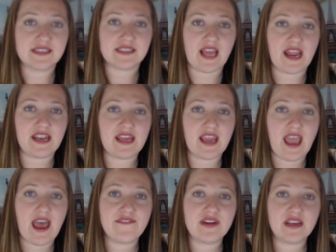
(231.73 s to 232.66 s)
citing
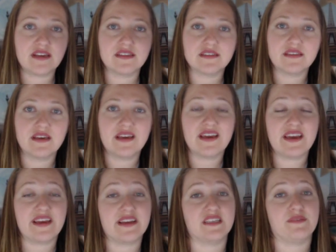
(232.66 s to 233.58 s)
evidence,
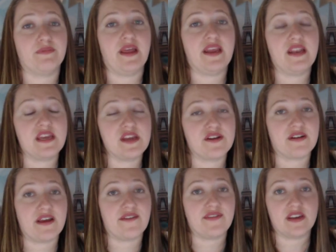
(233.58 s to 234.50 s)
explaining your
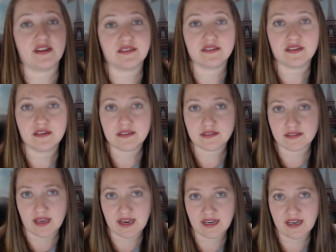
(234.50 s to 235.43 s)
evidence,
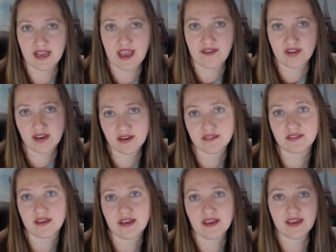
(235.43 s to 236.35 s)
citing evidence,
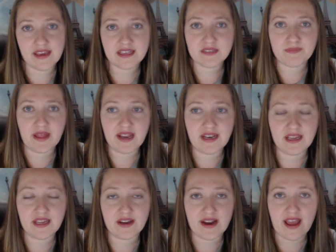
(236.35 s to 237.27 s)

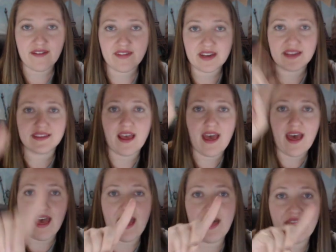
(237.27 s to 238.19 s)
explaining your evidence,
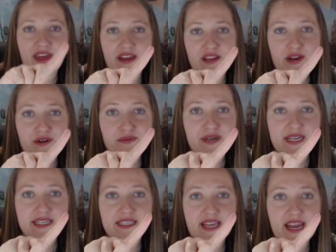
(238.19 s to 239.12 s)
and then your
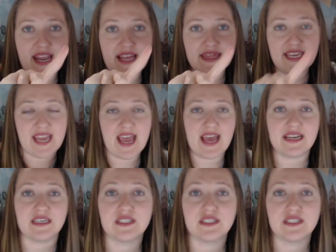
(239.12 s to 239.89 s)
restate at the end.